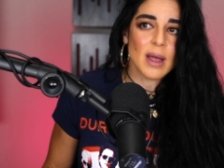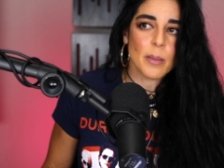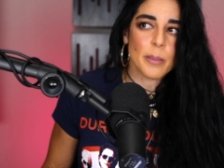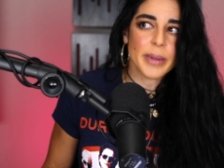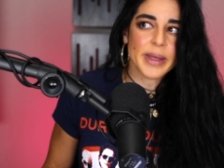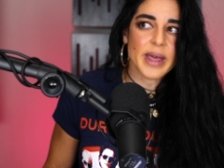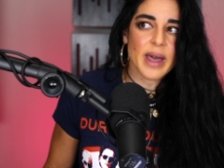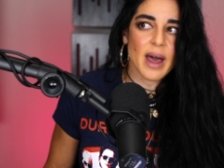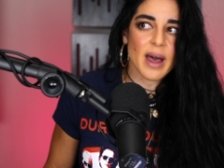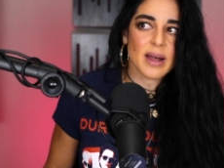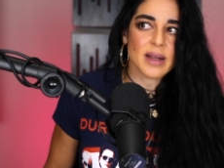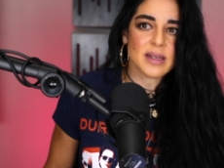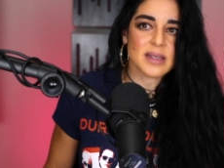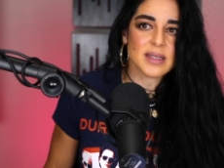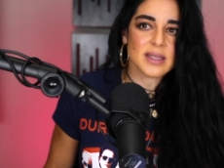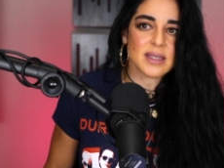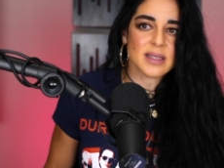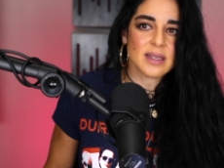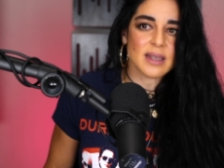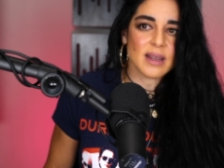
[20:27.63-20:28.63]

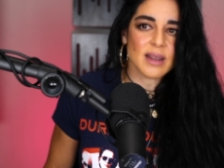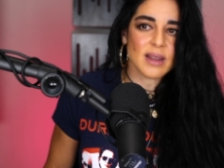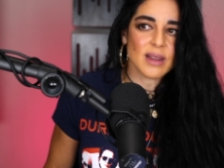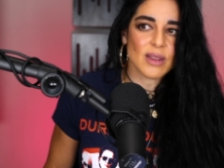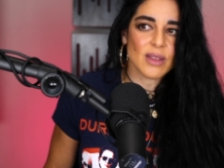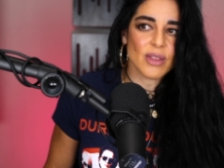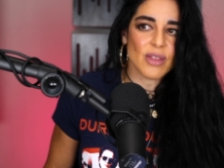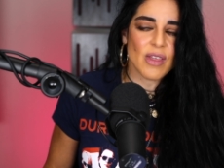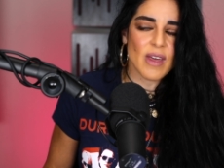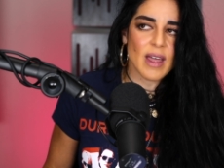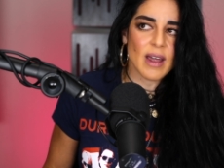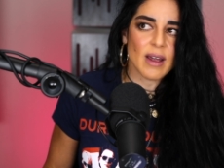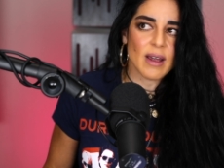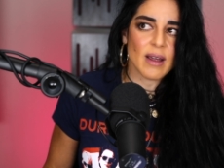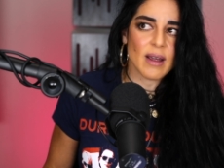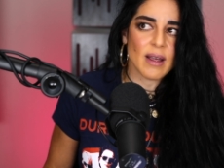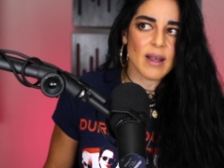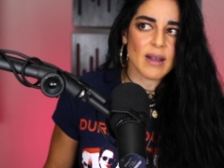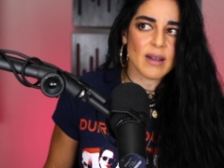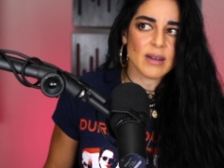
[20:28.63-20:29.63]
because
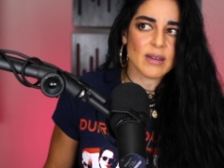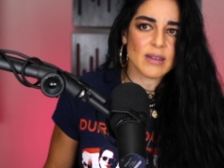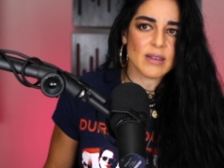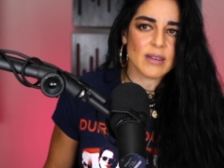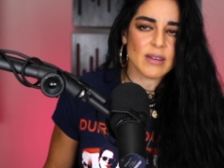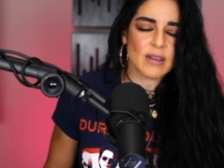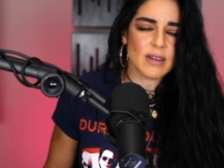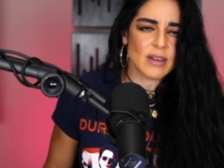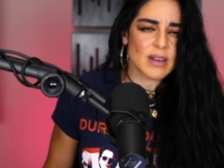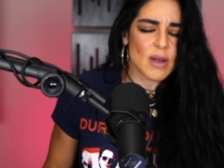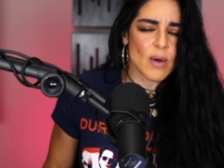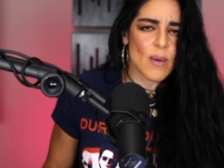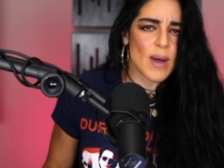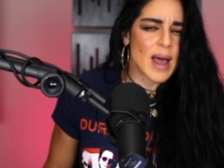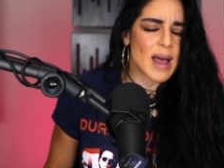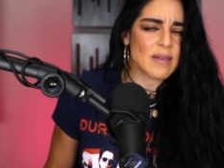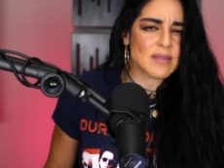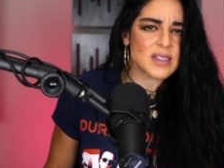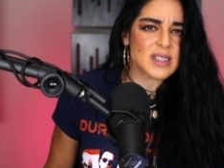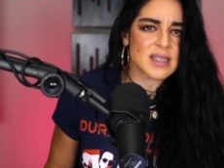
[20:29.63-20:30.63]
they don't
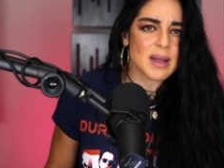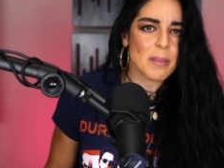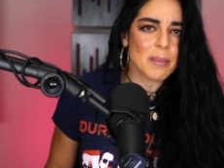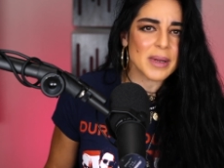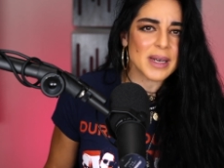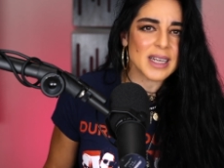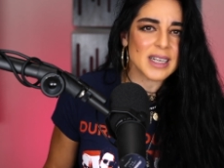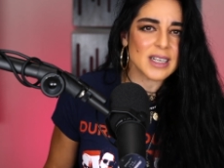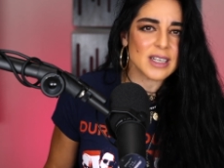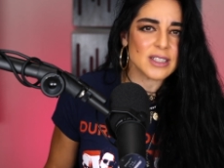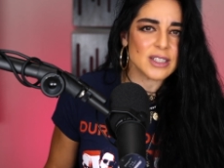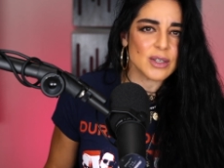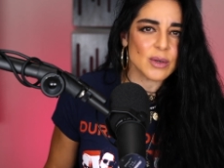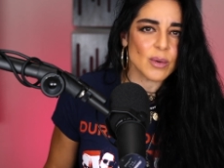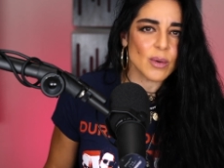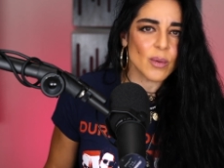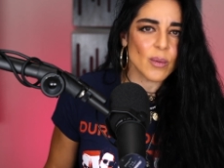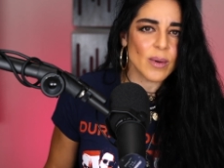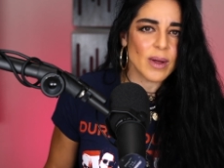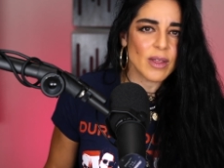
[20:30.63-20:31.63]
have somebody to
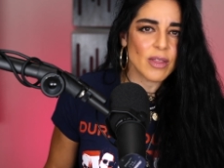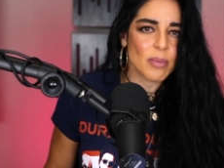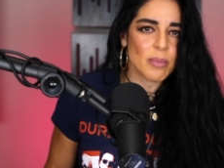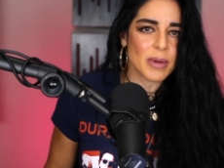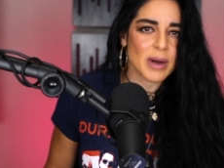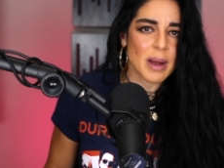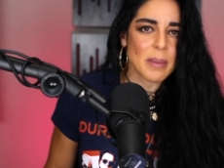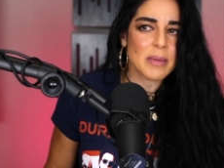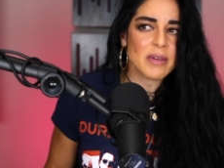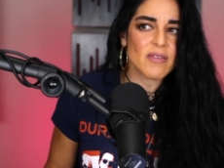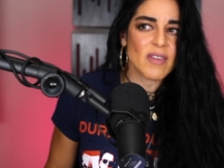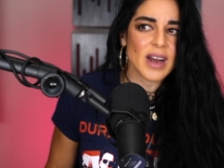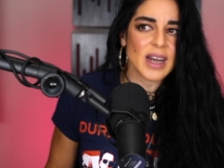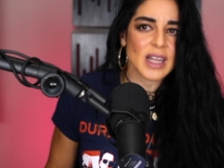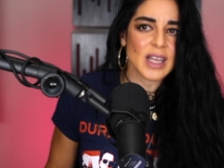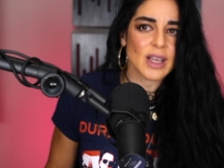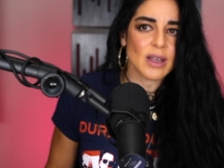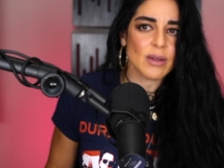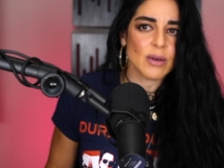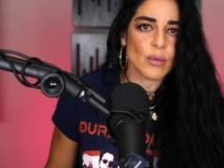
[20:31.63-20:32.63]
do it with, but I'm
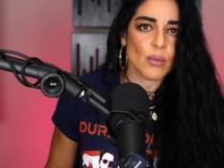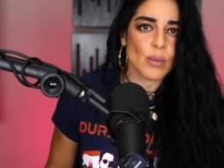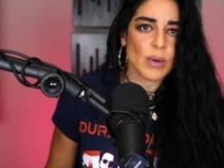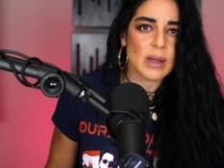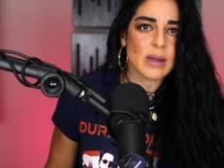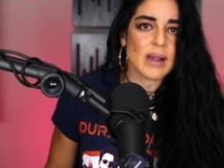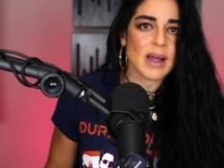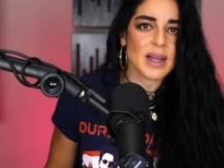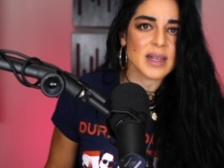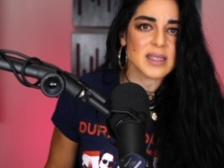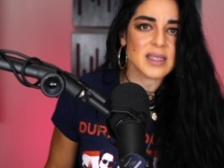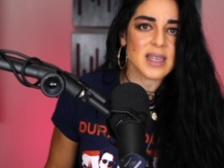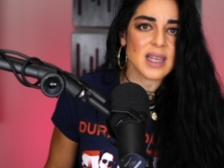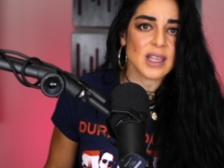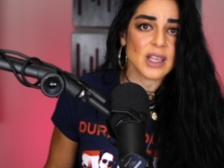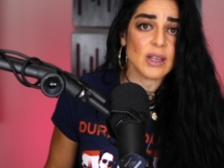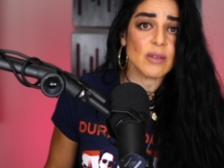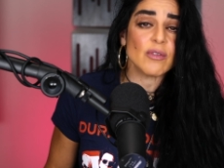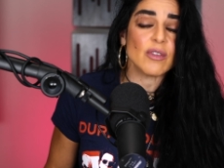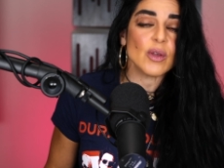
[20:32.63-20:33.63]
inviting you to realize that
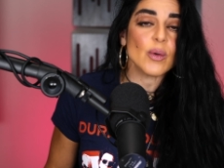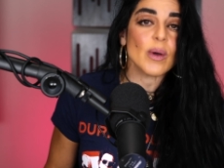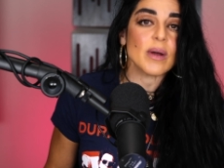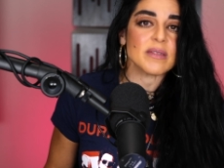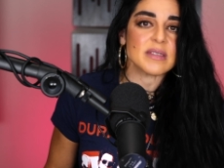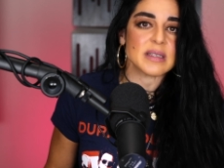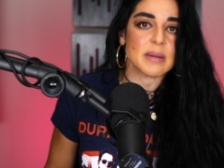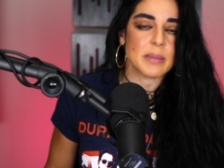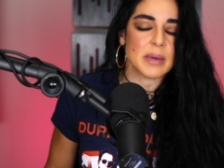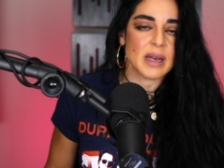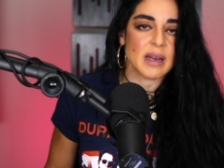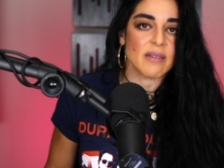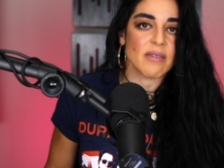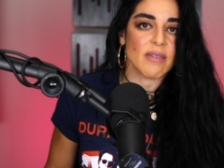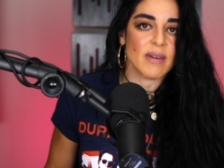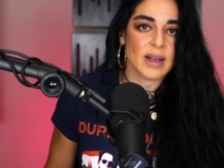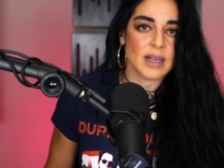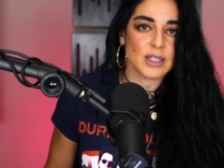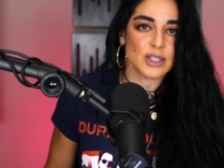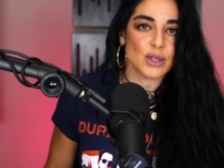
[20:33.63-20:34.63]
you do have somebody to
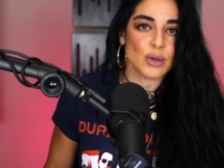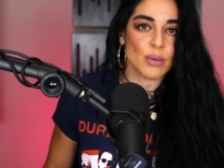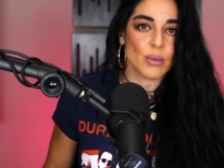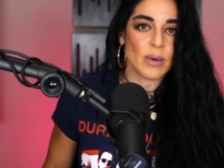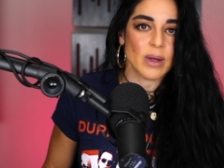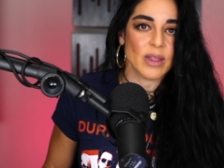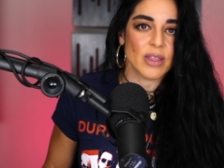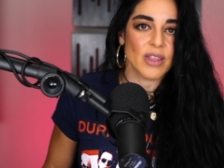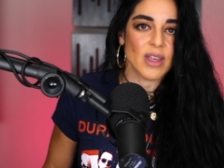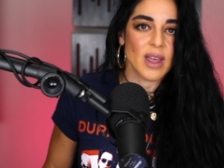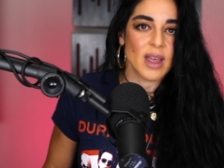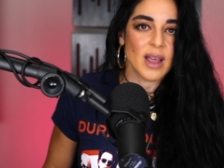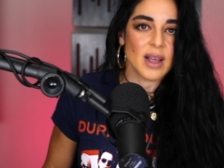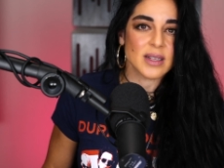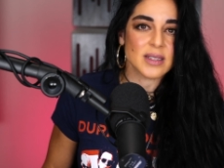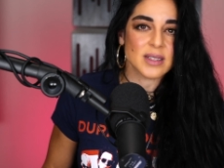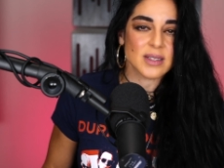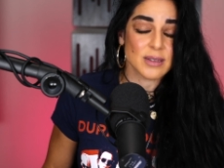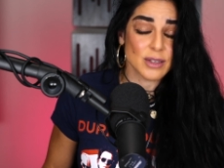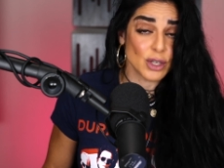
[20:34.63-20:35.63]
fucking do it with.
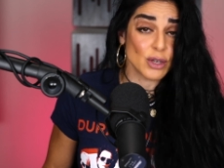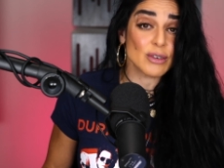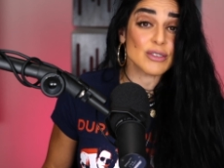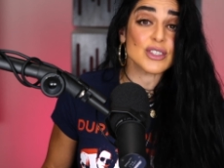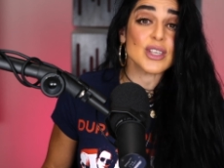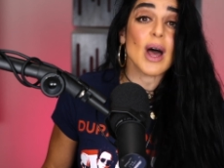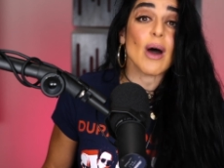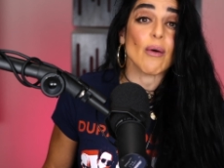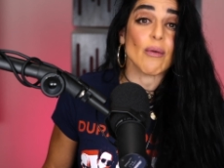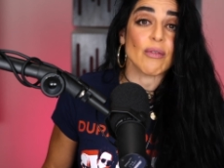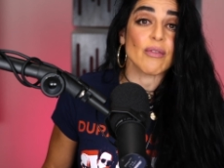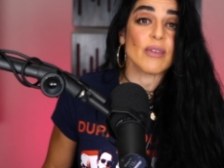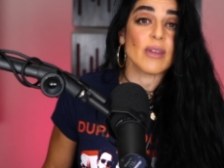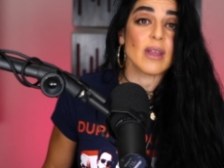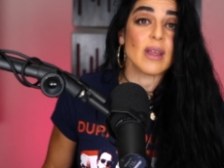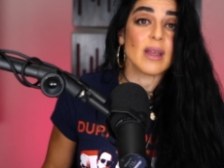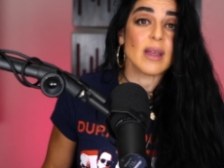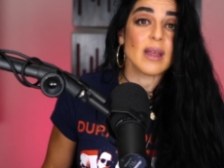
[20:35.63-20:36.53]
It's yourself.